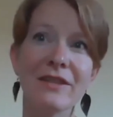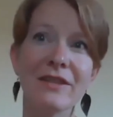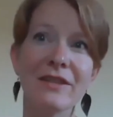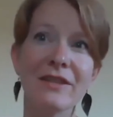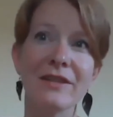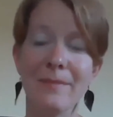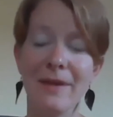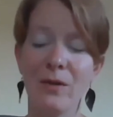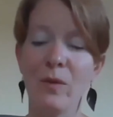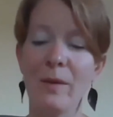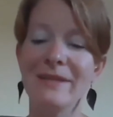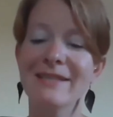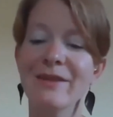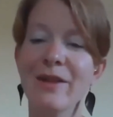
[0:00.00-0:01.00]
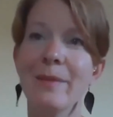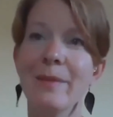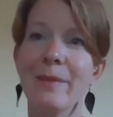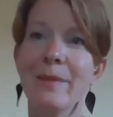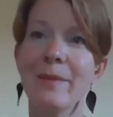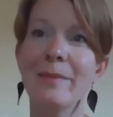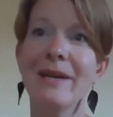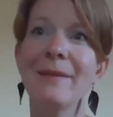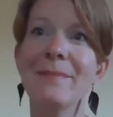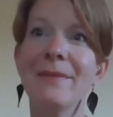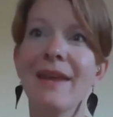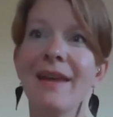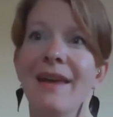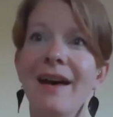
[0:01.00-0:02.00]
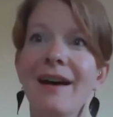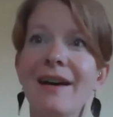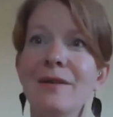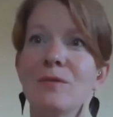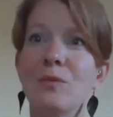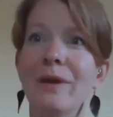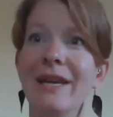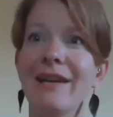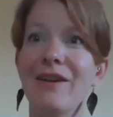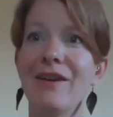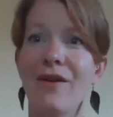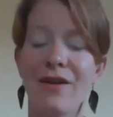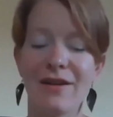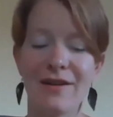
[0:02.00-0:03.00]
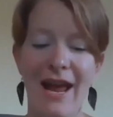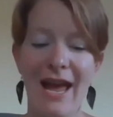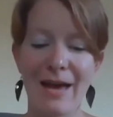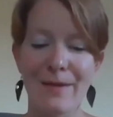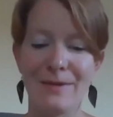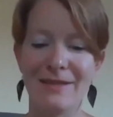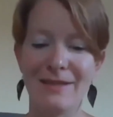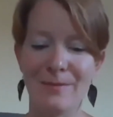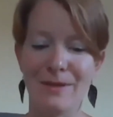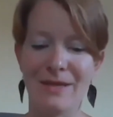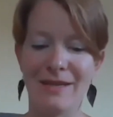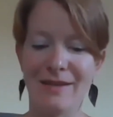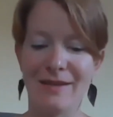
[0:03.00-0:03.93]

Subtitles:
of the Maine Women's Lobby. We are happy to be